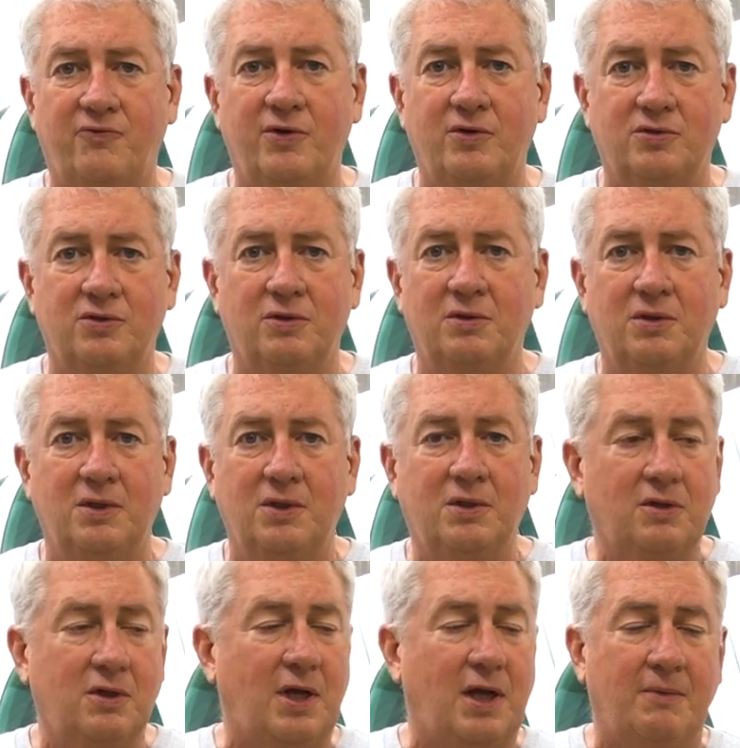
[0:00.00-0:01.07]
future.
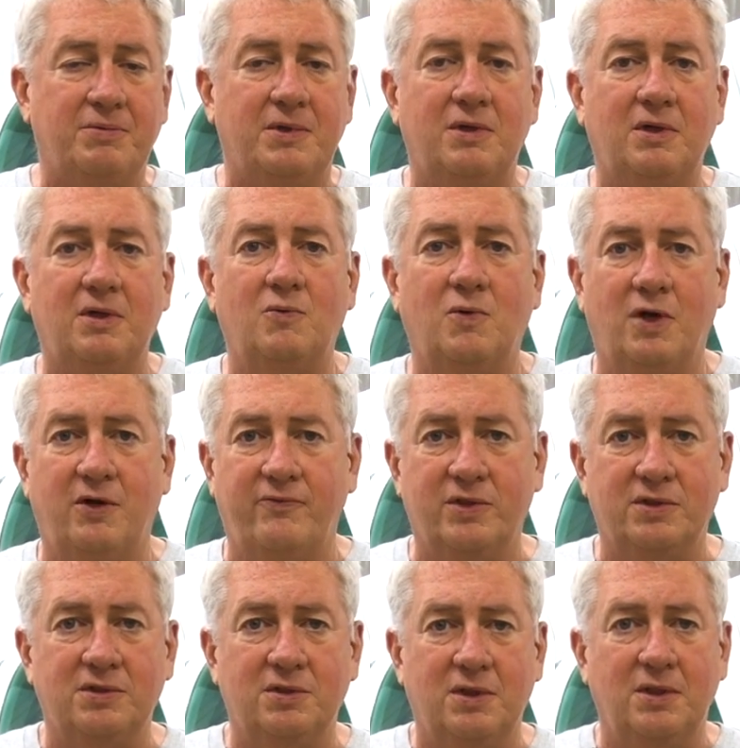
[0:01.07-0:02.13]
Could happen to any one of
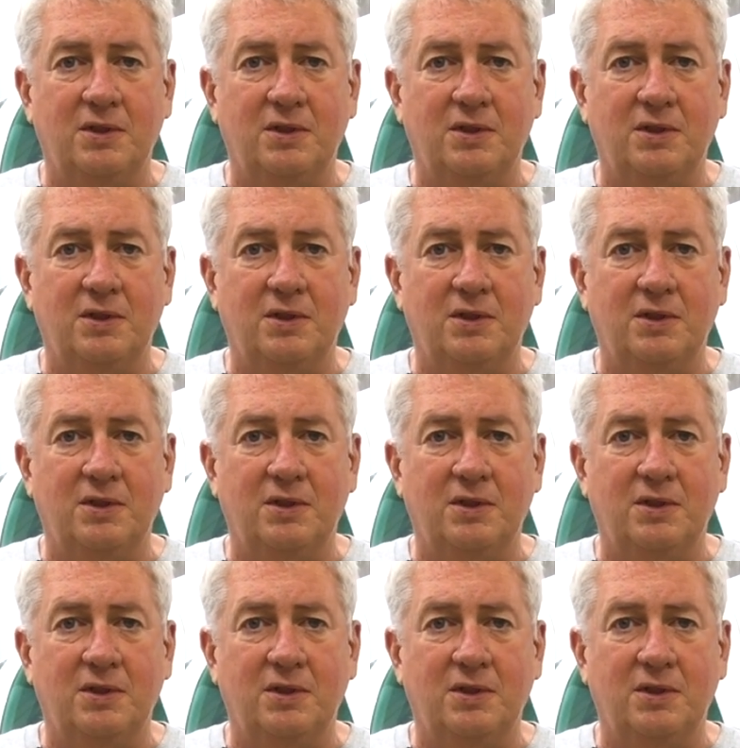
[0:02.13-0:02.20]
us.